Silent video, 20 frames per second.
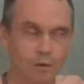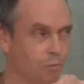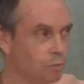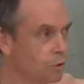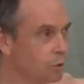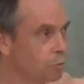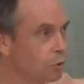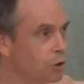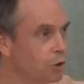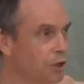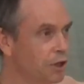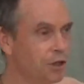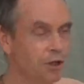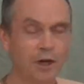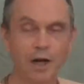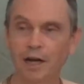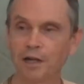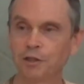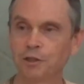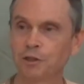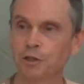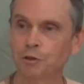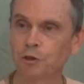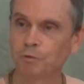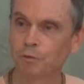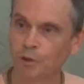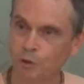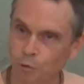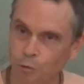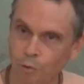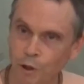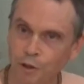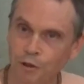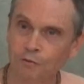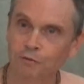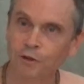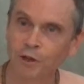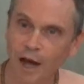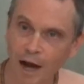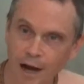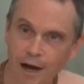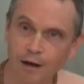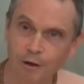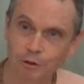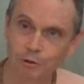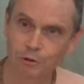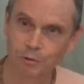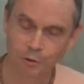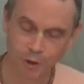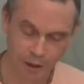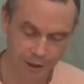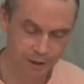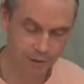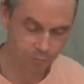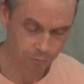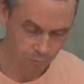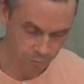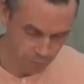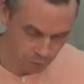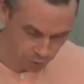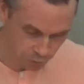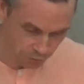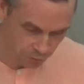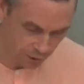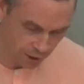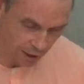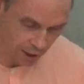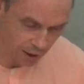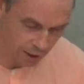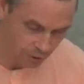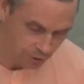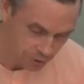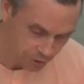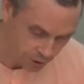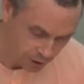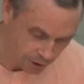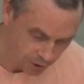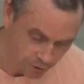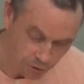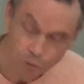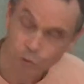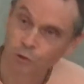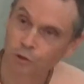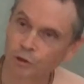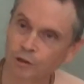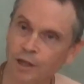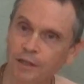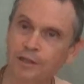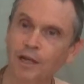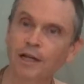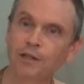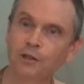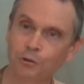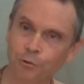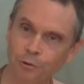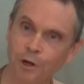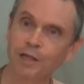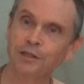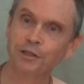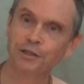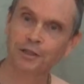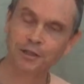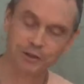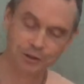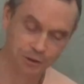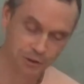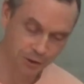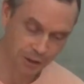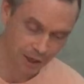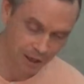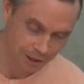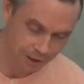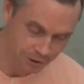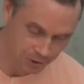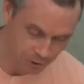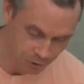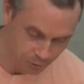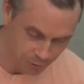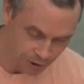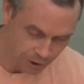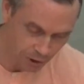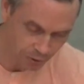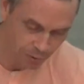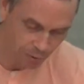Prabhu here has this wonderful house, right? Beautiful house, a nice residence, okay? So we know